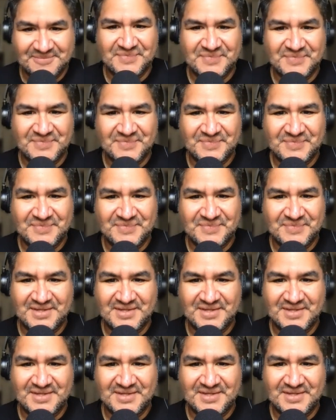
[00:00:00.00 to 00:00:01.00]
Get the
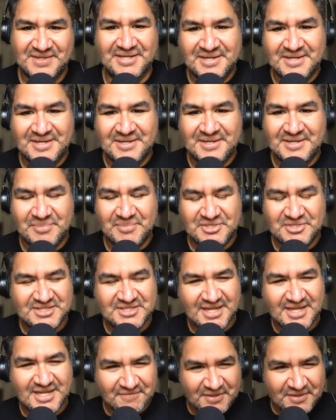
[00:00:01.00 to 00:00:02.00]
money. But just
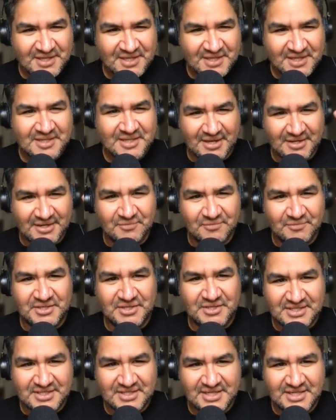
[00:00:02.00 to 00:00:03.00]
kind of think about it,
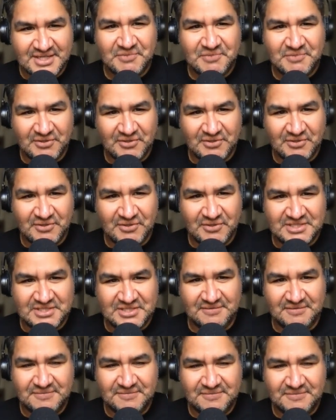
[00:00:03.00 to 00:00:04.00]
what the experience is like
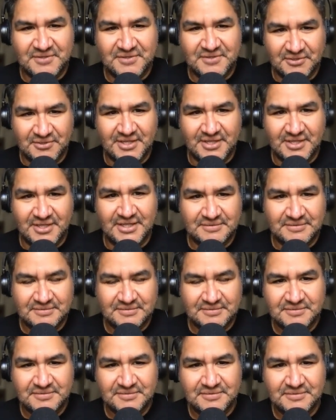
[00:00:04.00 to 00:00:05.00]
for your
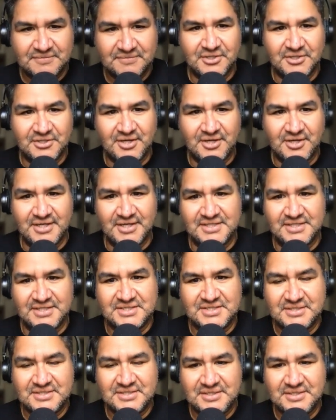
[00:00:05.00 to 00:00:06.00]

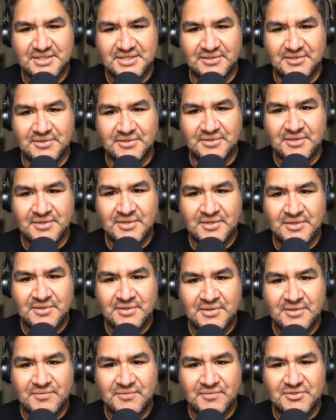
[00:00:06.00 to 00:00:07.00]
audience here
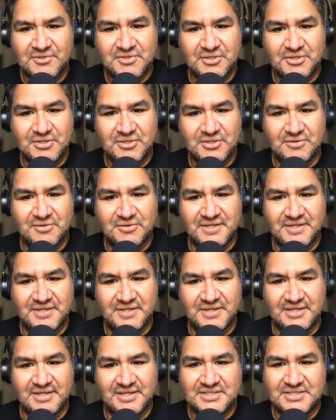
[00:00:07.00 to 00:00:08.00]
when you're doing your affiliate
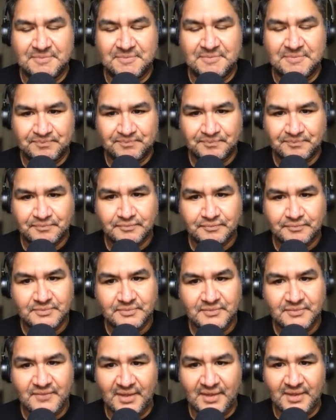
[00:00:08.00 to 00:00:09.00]
links.
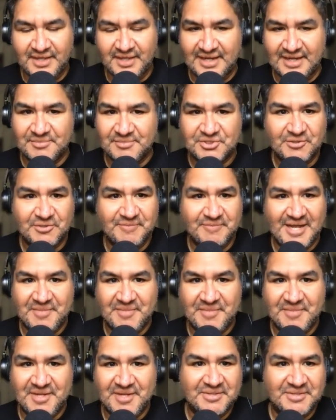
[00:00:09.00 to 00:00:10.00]
I'm sure Matt
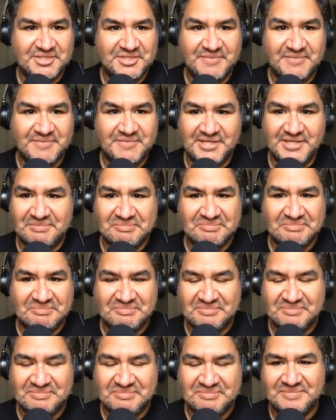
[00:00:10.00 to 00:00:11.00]
made a bunch of money
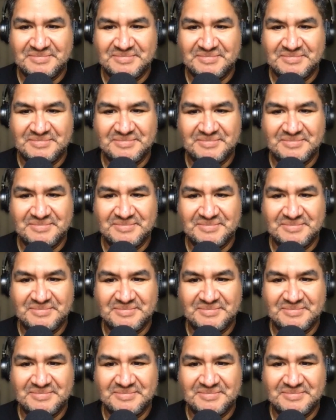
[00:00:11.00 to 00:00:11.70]
because